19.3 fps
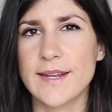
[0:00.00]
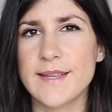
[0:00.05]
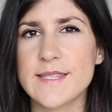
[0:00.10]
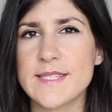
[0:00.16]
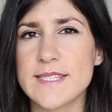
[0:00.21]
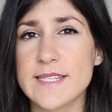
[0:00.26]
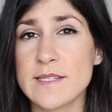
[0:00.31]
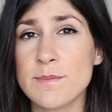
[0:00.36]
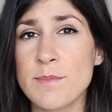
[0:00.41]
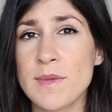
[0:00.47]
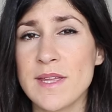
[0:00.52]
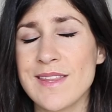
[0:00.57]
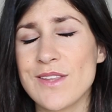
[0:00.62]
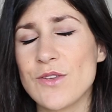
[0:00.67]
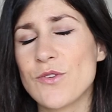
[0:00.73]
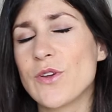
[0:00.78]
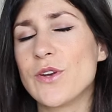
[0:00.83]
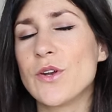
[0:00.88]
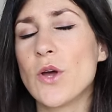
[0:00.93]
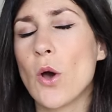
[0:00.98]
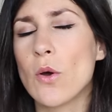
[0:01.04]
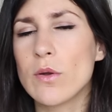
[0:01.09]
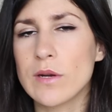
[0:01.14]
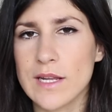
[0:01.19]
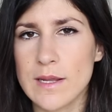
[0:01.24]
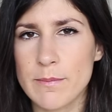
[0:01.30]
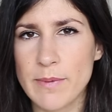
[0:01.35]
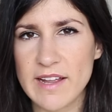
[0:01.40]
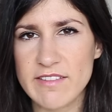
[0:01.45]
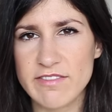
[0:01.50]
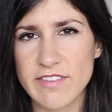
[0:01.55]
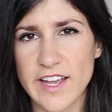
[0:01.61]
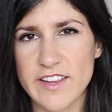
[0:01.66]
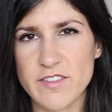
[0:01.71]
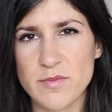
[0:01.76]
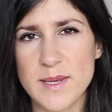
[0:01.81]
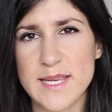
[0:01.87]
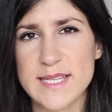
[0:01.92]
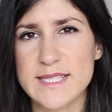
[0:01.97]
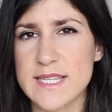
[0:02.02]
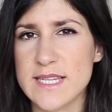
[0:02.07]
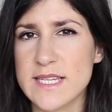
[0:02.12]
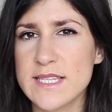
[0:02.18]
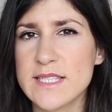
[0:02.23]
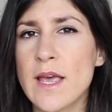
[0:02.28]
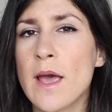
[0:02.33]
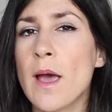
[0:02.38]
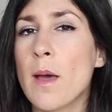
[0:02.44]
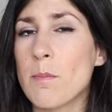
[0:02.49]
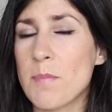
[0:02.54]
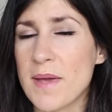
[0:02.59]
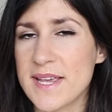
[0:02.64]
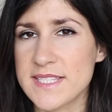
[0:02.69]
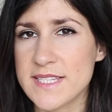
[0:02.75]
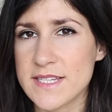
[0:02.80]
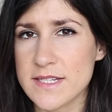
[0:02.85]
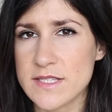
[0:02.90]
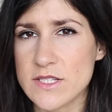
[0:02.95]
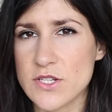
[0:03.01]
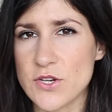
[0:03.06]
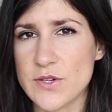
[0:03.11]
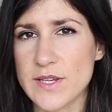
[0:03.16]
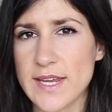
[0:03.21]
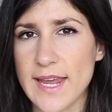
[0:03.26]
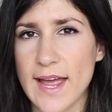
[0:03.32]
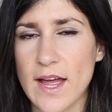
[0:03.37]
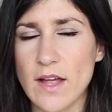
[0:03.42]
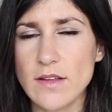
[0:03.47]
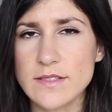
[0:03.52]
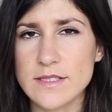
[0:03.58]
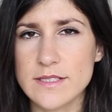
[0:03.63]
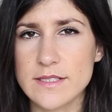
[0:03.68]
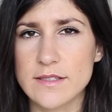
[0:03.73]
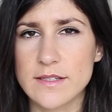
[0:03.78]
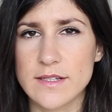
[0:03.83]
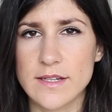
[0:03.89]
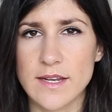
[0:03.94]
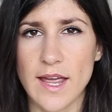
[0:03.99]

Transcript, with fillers: Now, this doesn't mean that you can only buy five pieces. Basics don't count.